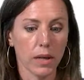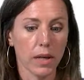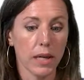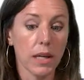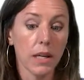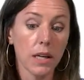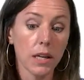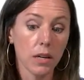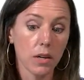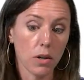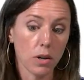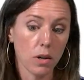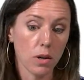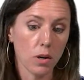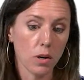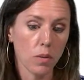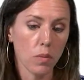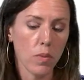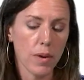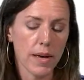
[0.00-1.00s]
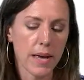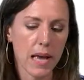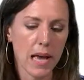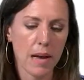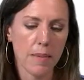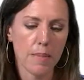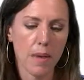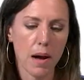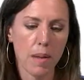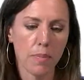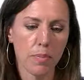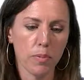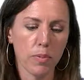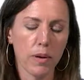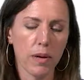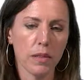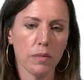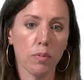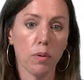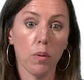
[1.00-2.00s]
here, we came up
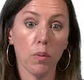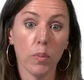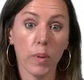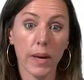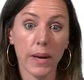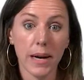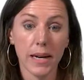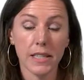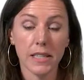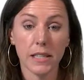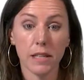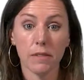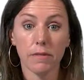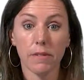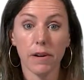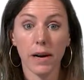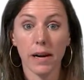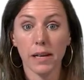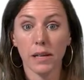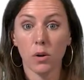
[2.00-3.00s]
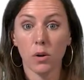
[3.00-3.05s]
with what we identified